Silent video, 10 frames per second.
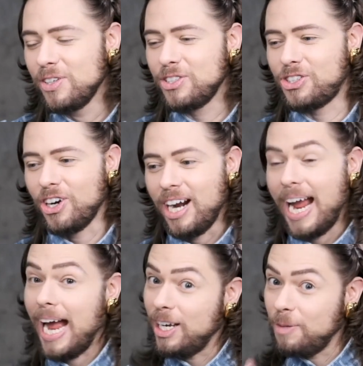Sure,
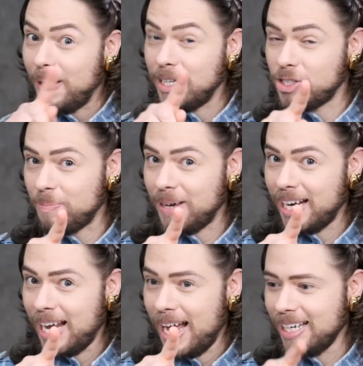and you paid shipping
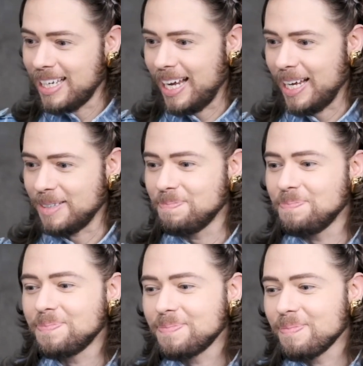and handling.
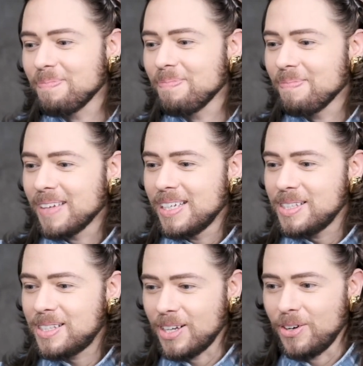
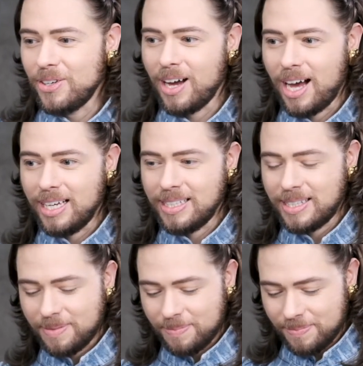So you
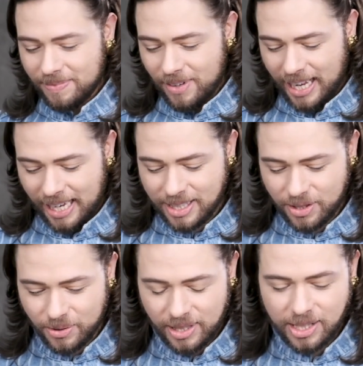guys, okay, let's
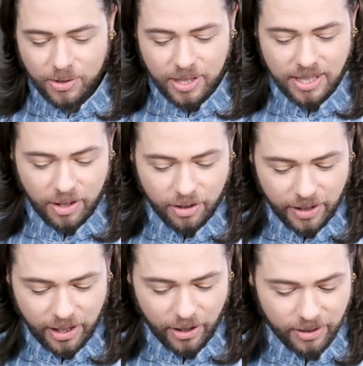do this other
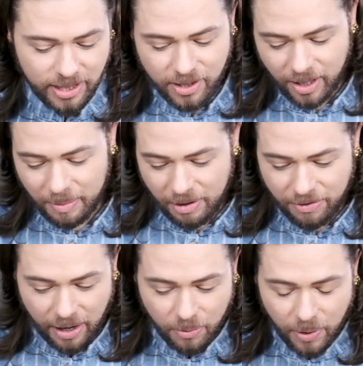video. This is going to be a
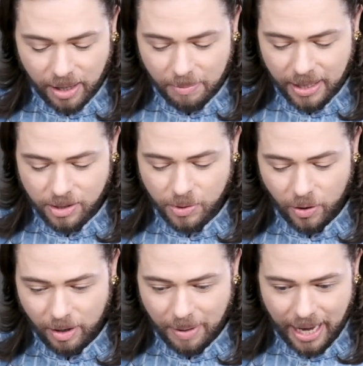fun one because we're
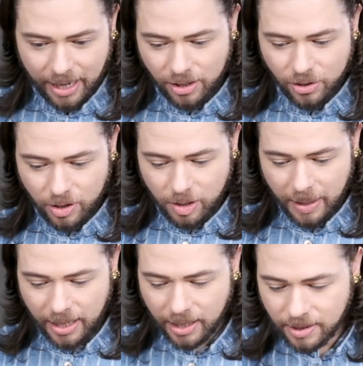going back into
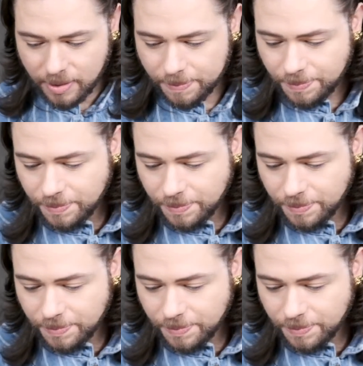cosmetics.